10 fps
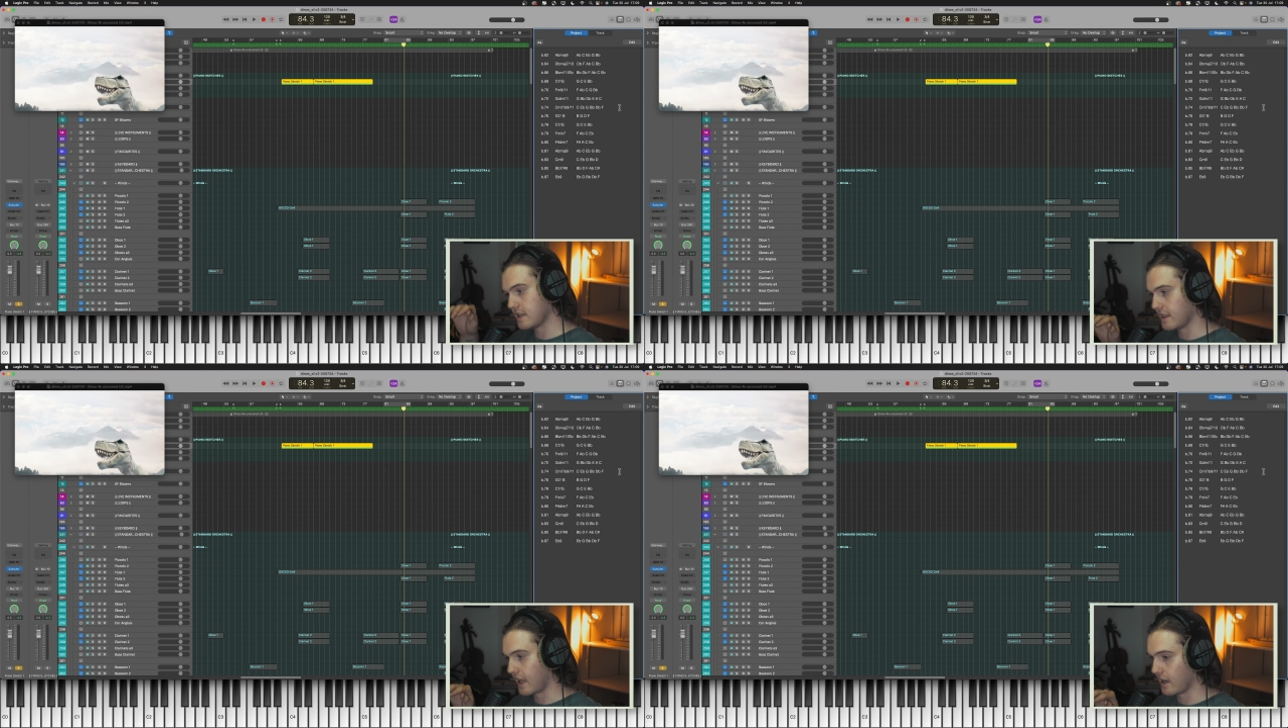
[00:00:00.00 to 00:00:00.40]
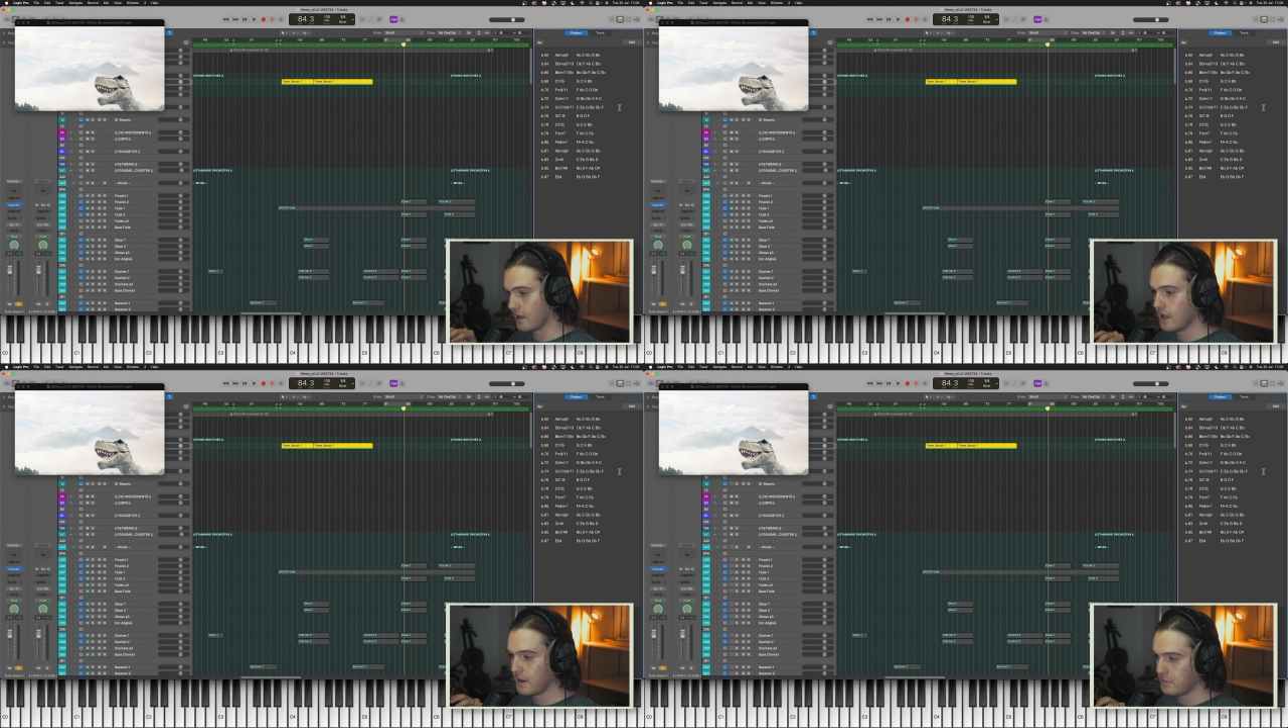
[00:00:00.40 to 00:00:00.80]
and then
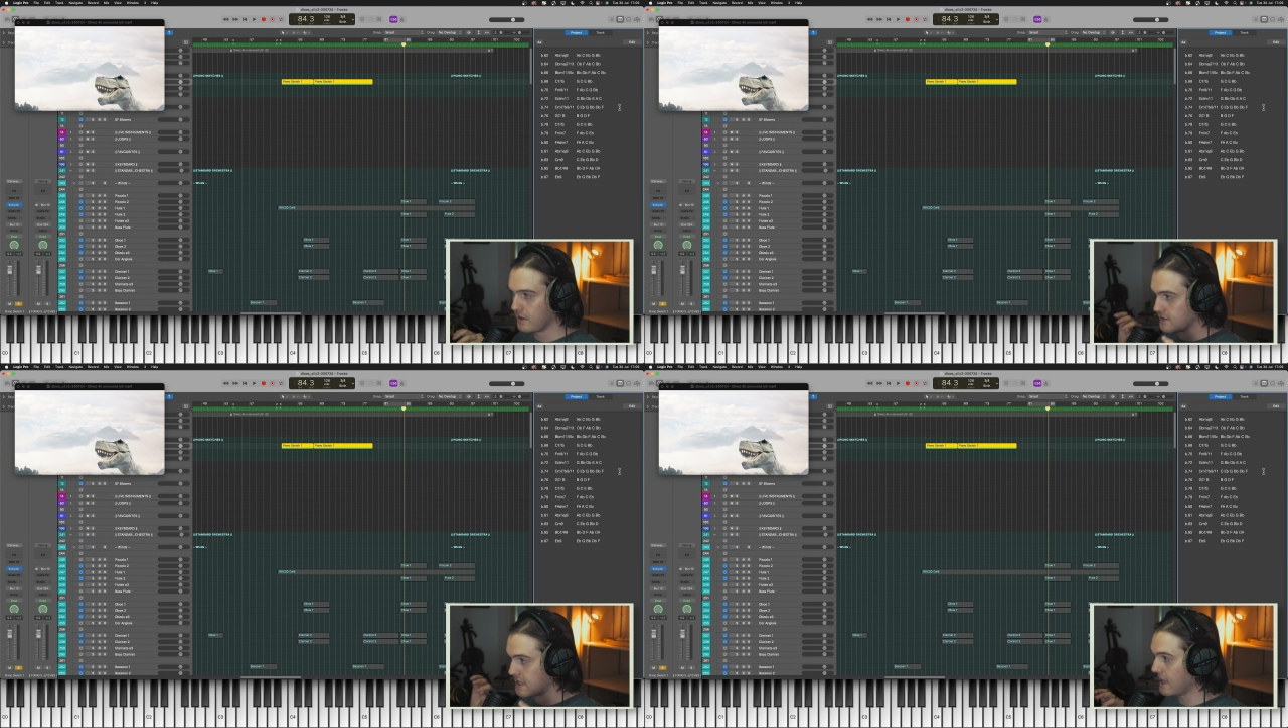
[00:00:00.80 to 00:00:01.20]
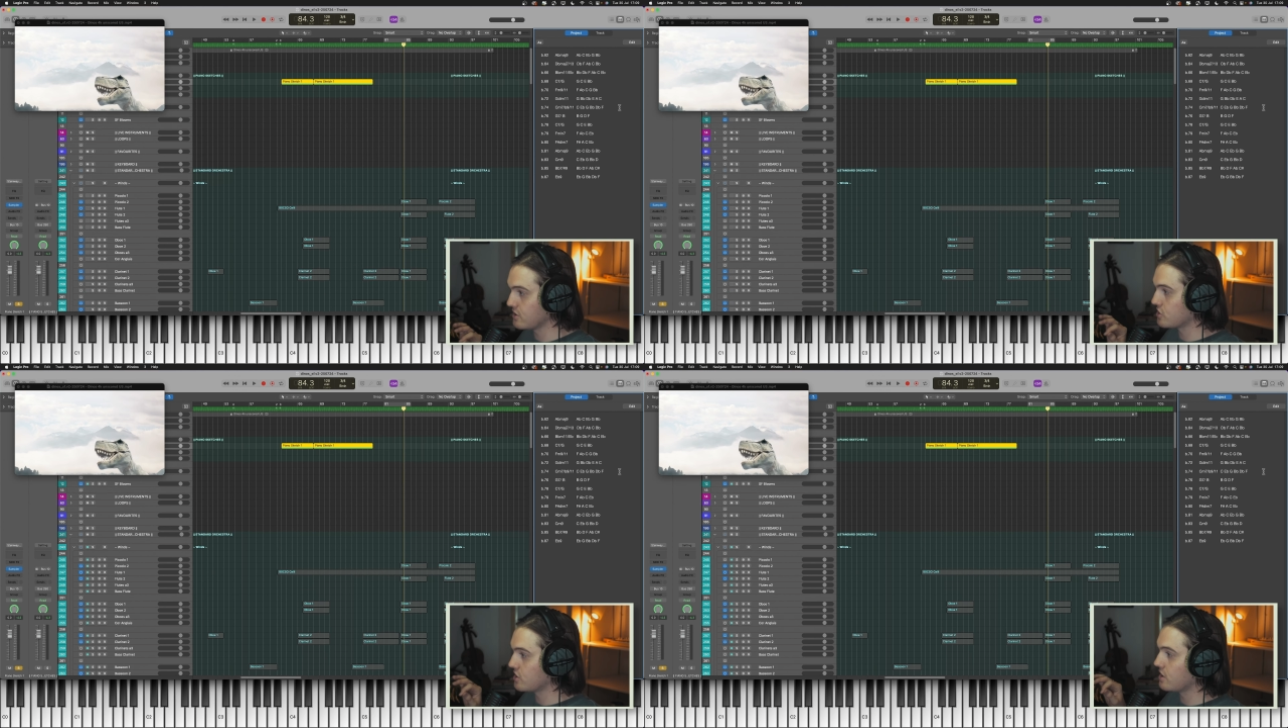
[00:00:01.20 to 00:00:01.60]
a bit of
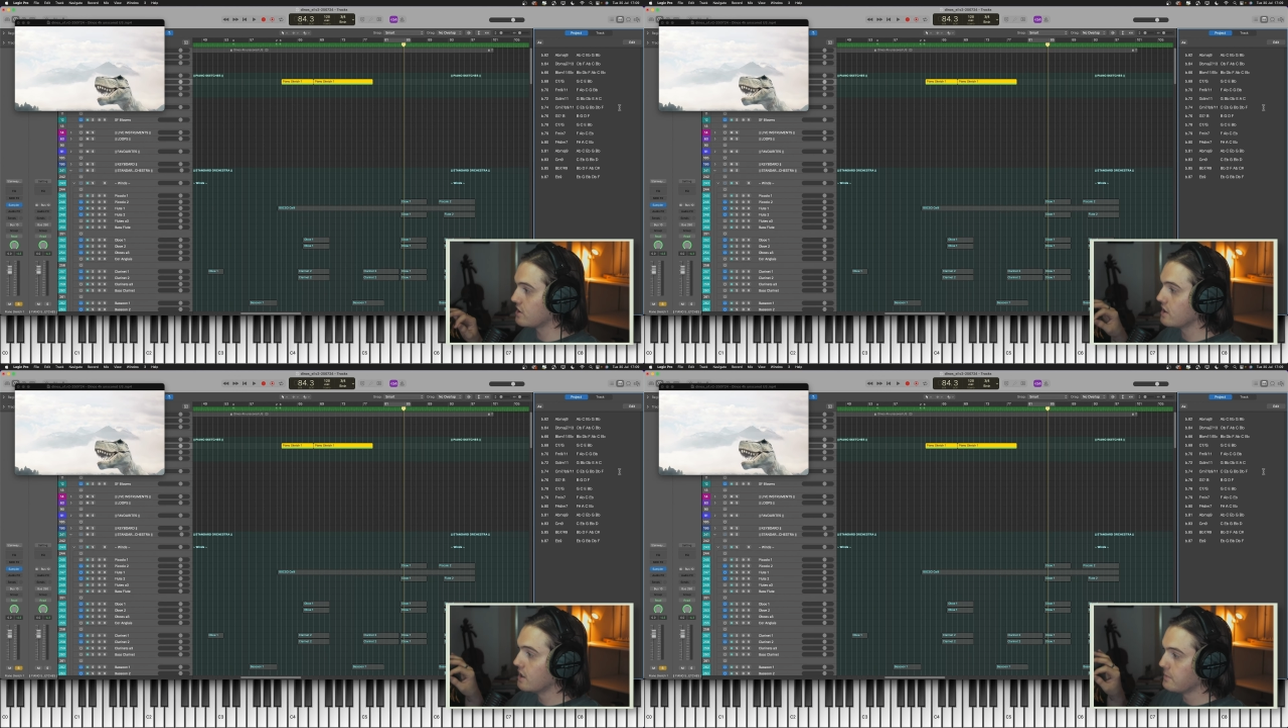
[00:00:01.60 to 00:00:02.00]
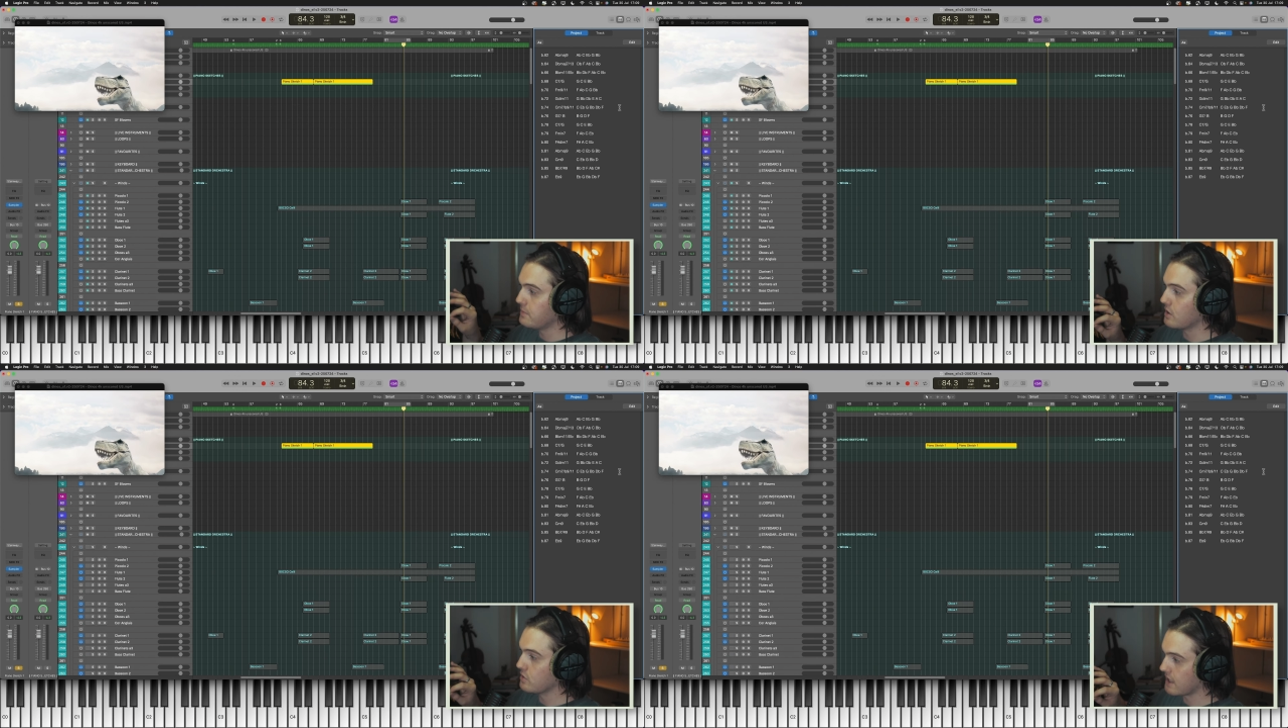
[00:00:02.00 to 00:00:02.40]
tension
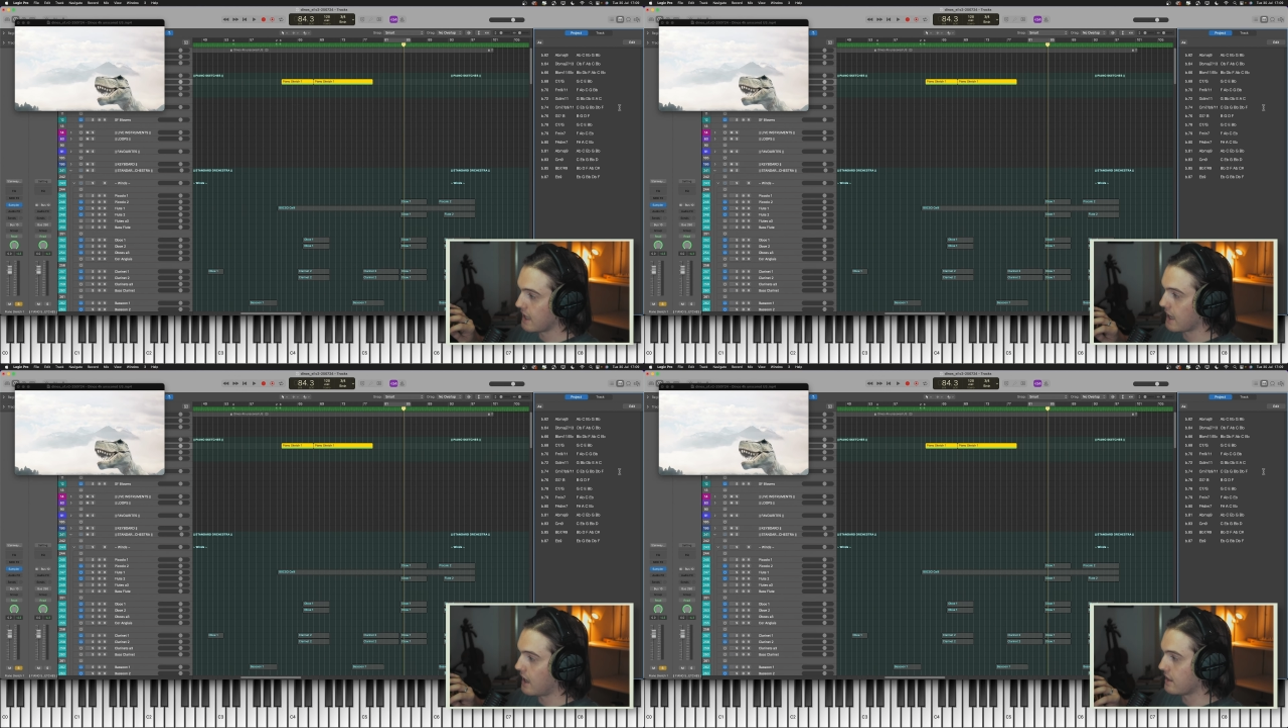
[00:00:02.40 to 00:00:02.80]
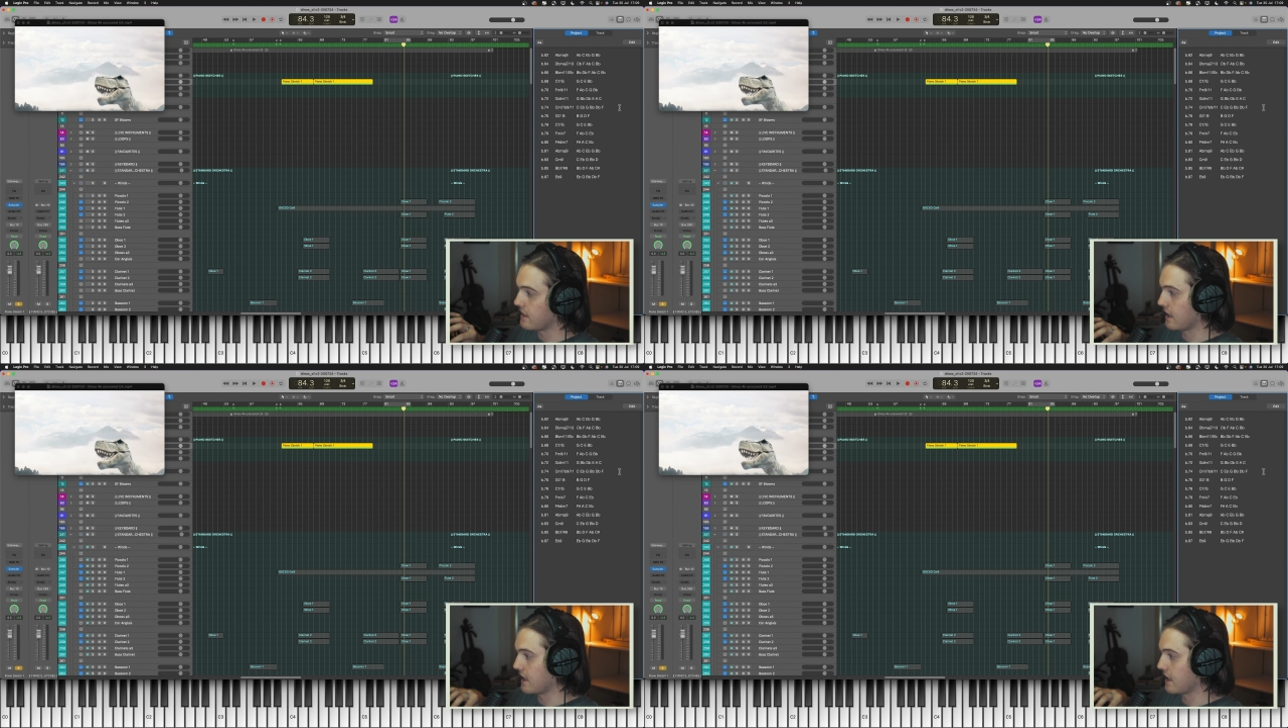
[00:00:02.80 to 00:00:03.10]
building, I think,